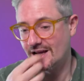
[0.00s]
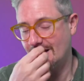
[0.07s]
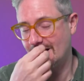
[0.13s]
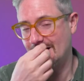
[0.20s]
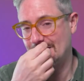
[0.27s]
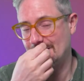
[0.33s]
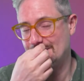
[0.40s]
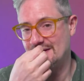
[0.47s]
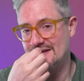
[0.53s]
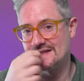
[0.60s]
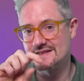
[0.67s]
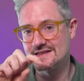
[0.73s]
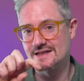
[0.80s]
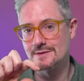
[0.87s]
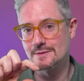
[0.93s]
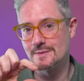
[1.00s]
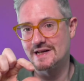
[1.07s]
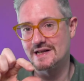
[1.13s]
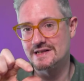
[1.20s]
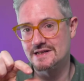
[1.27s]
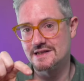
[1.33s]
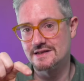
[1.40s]
And I made it so that
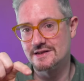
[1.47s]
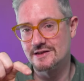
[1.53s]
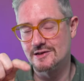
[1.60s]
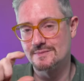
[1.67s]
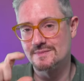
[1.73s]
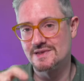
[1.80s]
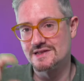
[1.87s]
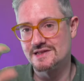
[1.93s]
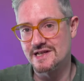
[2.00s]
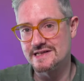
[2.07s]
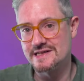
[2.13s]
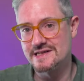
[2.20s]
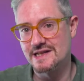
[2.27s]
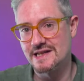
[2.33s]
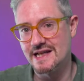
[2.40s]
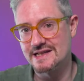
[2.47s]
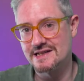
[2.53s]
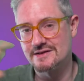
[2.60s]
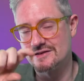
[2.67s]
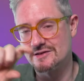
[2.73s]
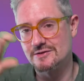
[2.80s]
when I turn the knob that changes the letter,